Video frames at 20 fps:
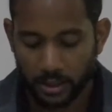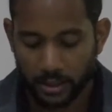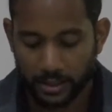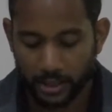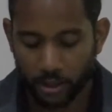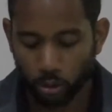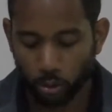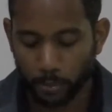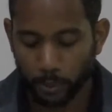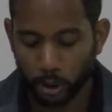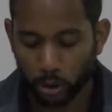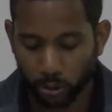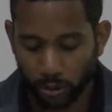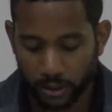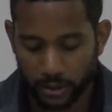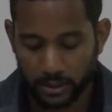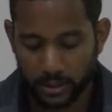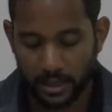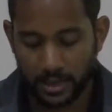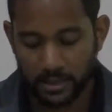they will be
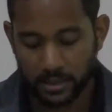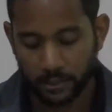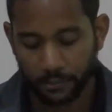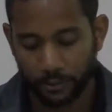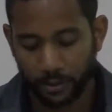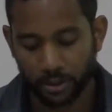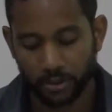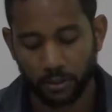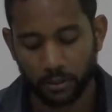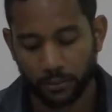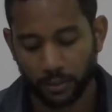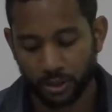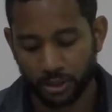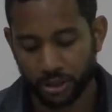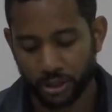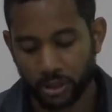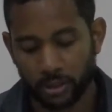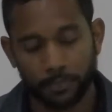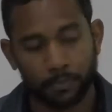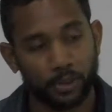greater as a
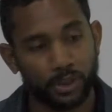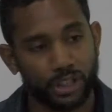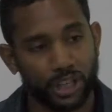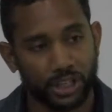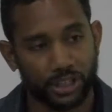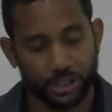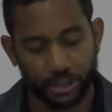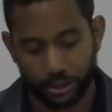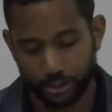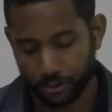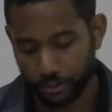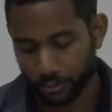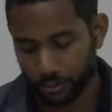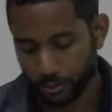function of projection.